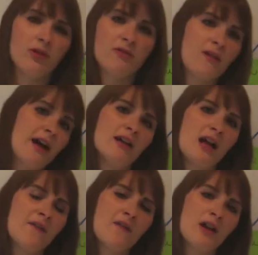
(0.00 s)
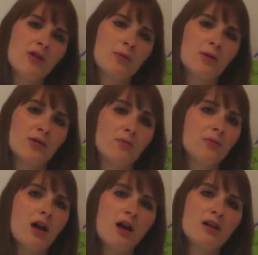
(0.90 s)
profile, I follow both
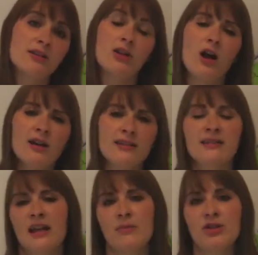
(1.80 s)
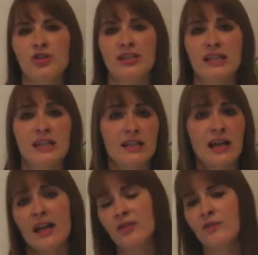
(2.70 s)
blogs and content that I'm interested in
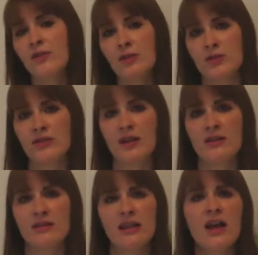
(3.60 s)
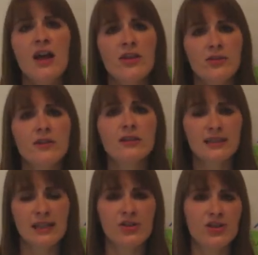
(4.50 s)
and a few close friends. The real
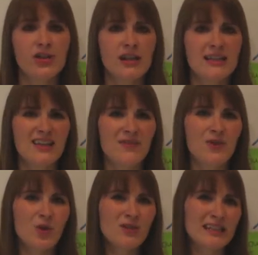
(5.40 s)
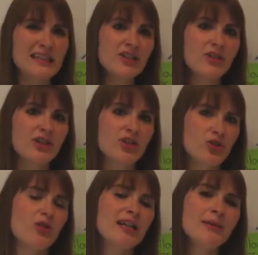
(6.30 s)
danger is if you go to either
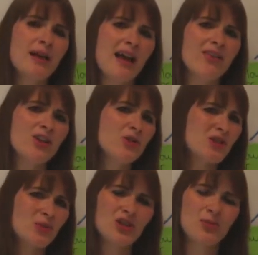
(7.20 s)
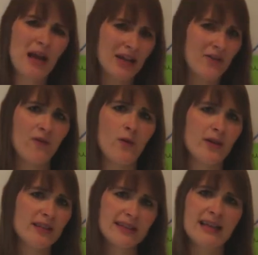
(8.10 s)
extreme and then you switch back and forth,
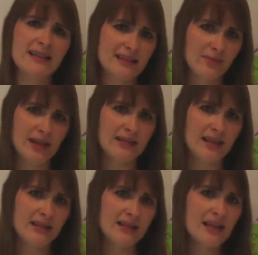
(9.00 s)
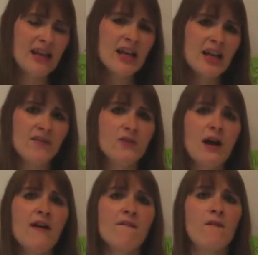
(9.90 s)
because that doesn't make sense. If you
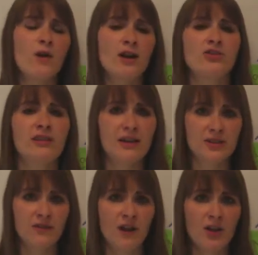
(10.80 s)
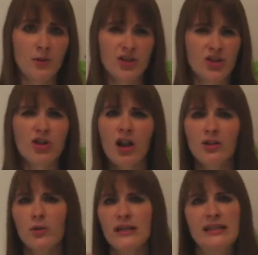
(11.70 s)
have 400,000 followers, you're not
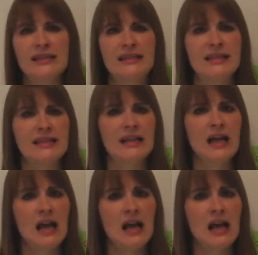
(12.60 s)
going to see